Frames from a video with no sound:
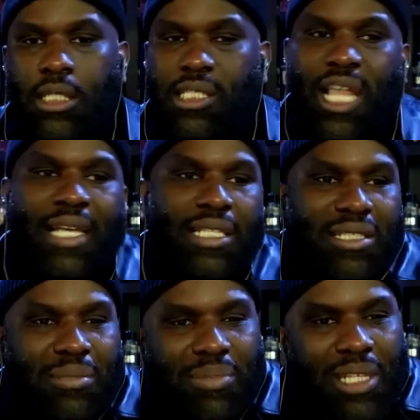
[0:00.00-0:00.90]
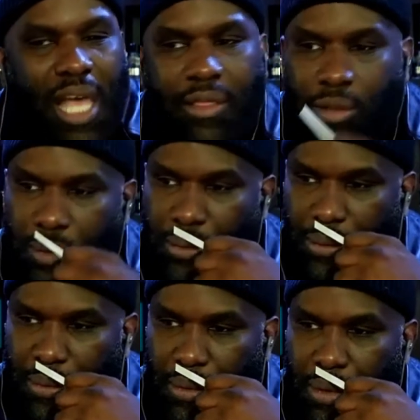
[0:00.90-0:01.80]
like some leather
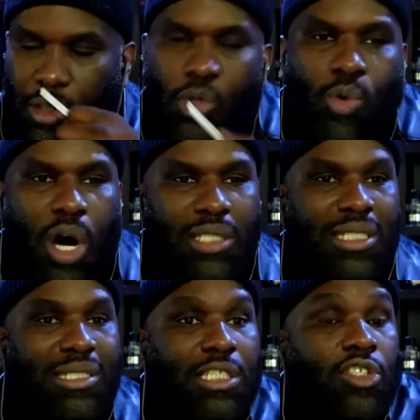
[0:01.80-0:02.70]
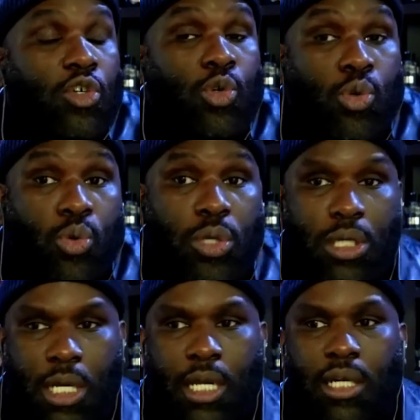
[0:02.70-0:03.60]
nuances. It's oud in
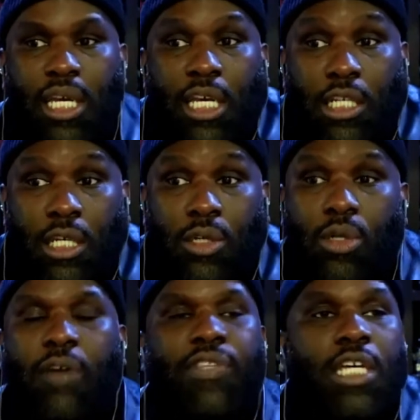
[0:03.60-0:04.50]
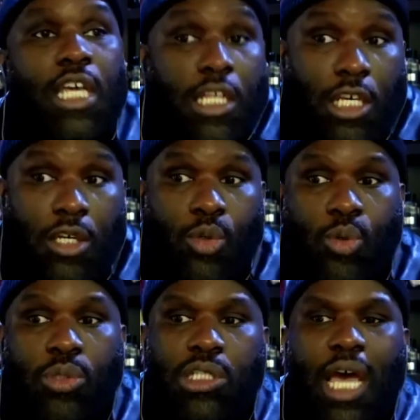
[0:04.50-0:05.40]
there, Indian
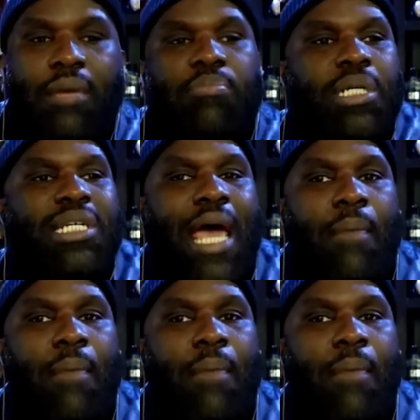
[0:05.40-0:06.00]
oud type, but not